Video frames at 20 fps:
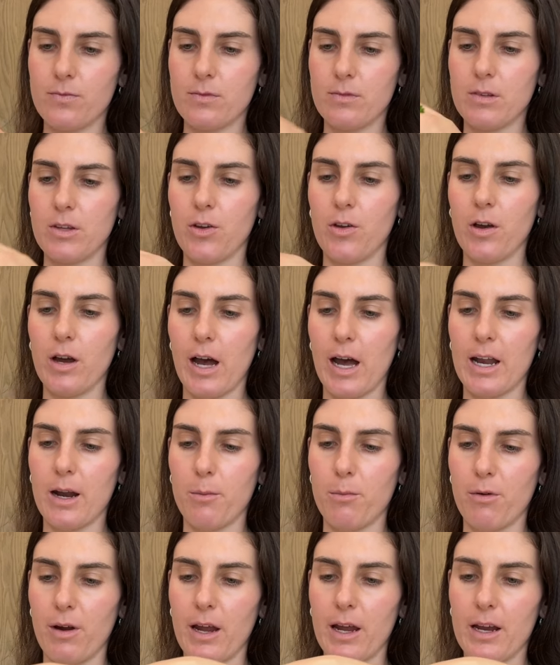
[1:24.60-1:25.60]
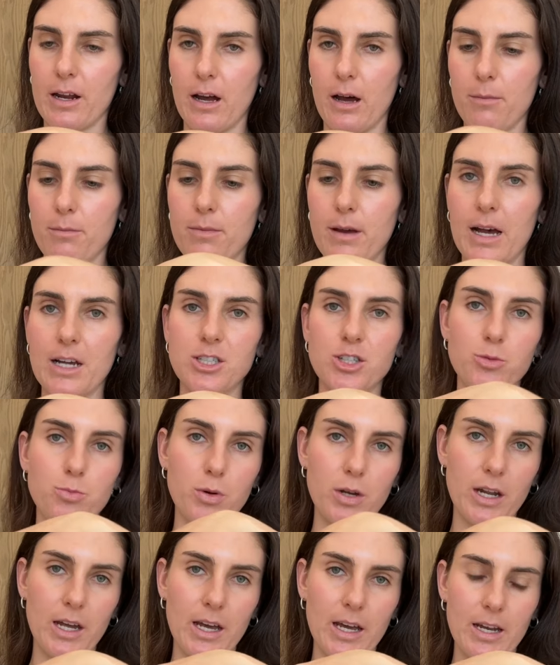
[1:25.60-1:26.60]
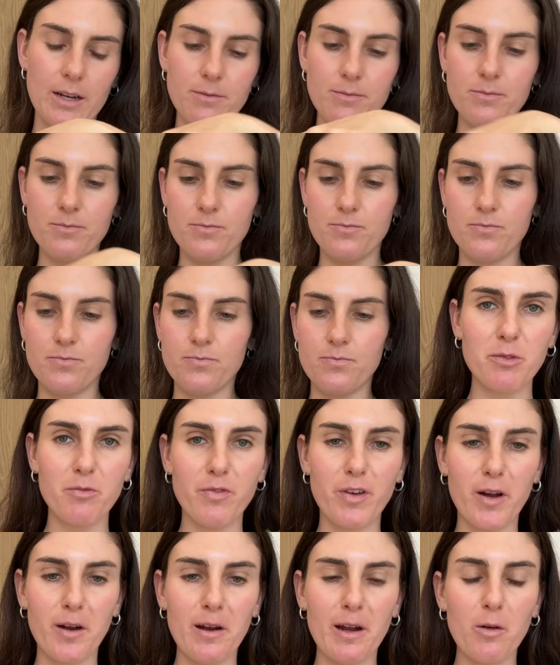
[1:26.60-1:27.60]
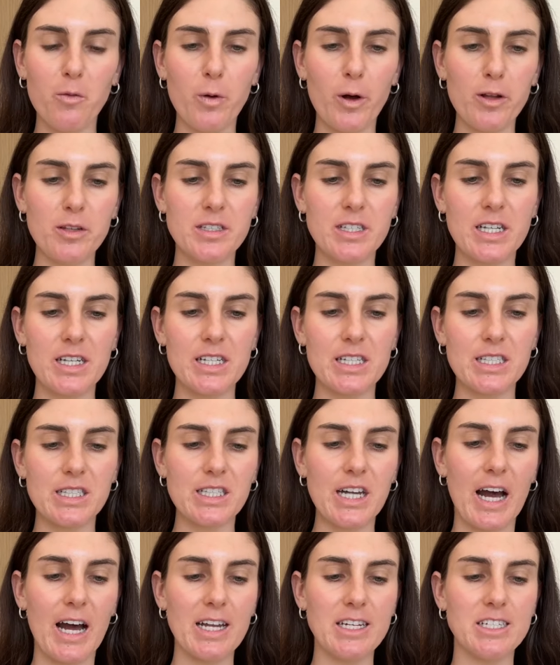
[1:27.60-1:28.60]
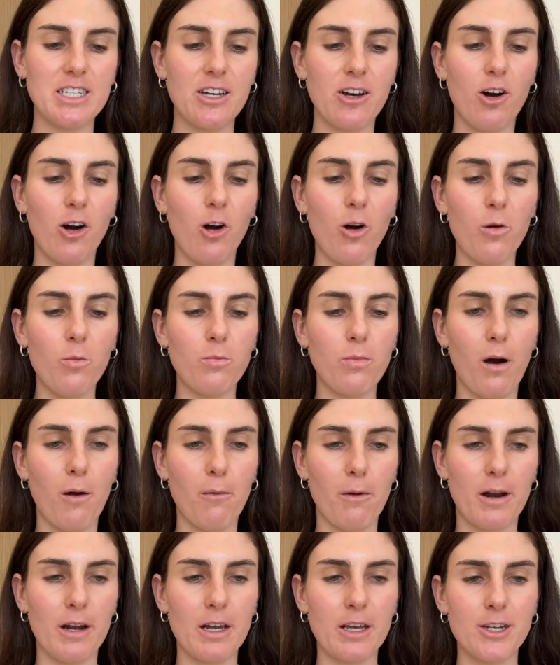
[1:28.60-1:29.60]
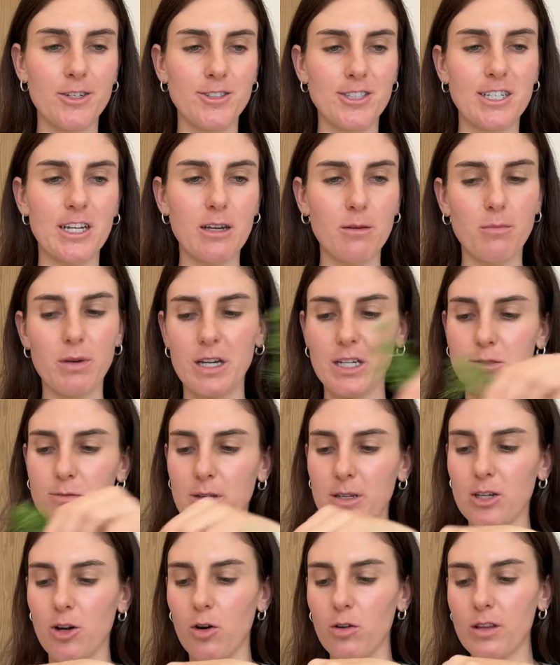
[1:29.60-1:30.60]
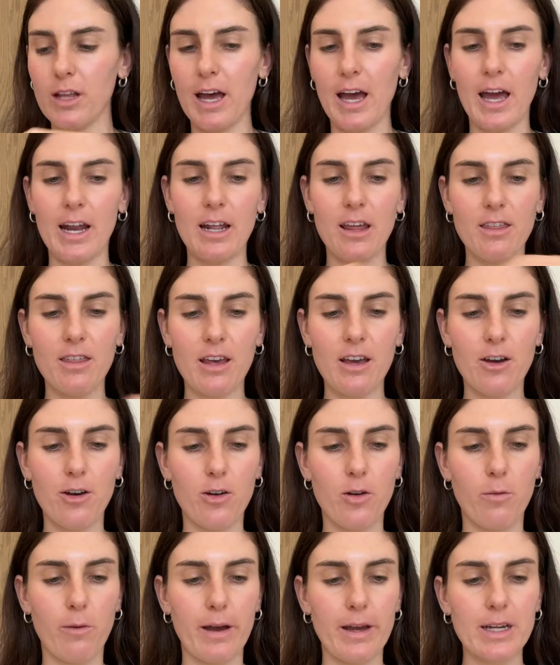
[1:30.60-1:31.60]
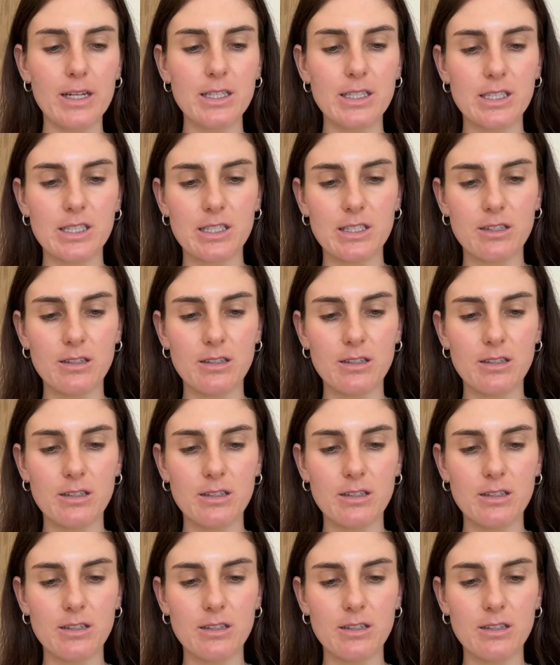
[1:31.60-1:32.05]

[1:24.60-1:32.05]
You can kind of break it up as you put it in. Some very wilty, sad dill, but we're gonna use it because we don't let anything go to waste.